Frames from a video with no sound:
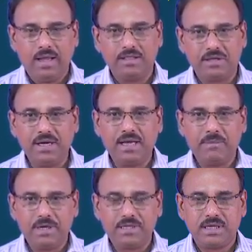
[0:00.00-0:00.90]
In 3
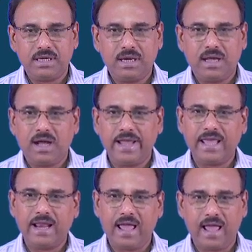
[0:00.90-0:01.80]
dimension, I
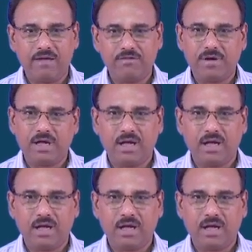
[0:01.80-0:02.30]
can have